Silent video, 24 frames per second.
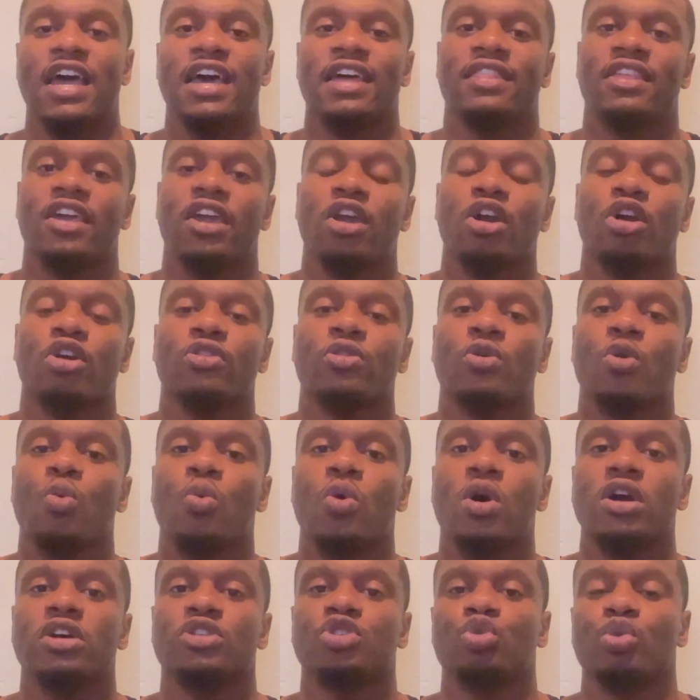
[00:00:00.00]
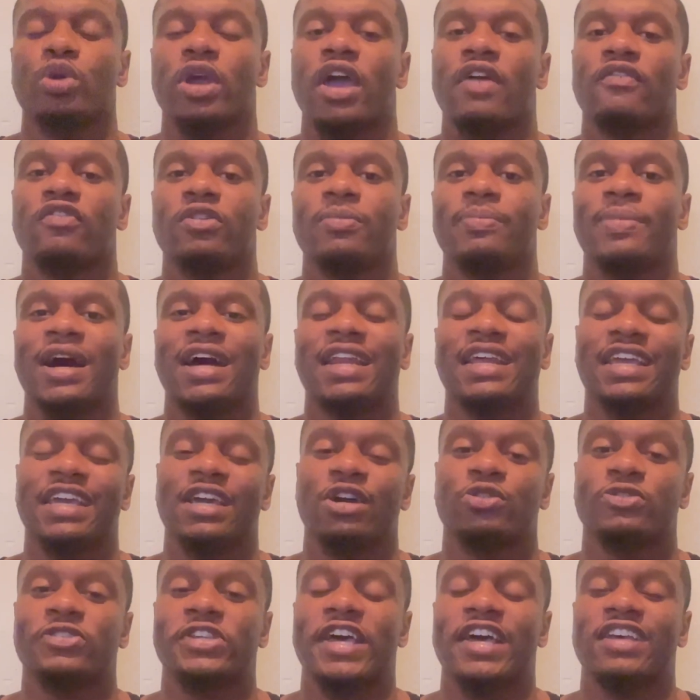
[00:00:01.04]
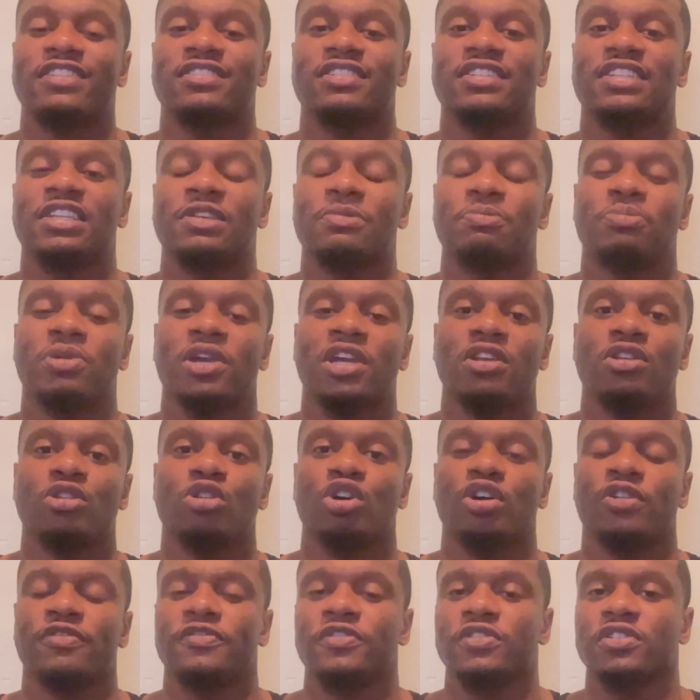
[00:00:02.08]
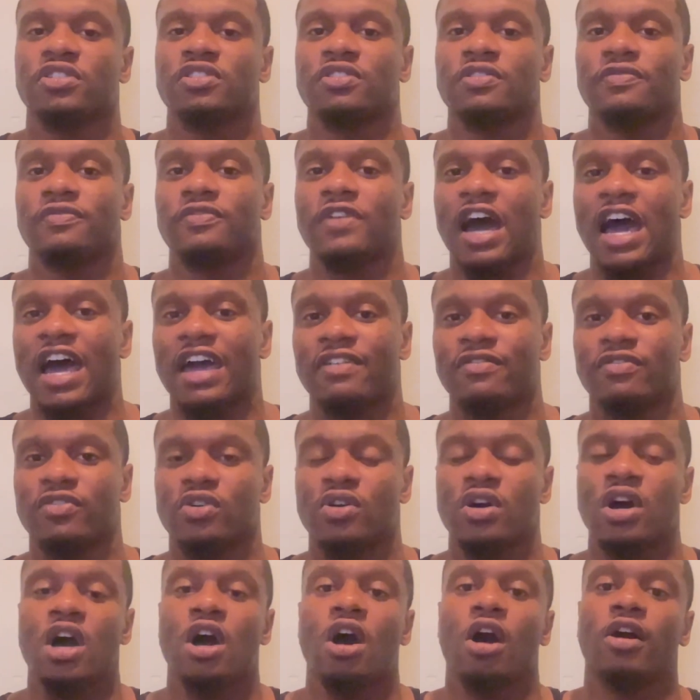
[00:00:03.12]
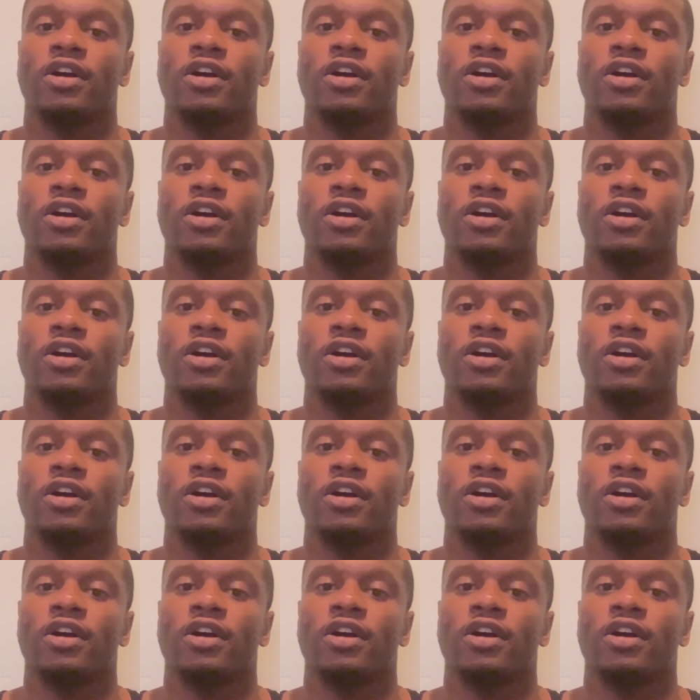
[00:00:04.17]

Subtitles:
They are the ones who everybody else has to depend on for survival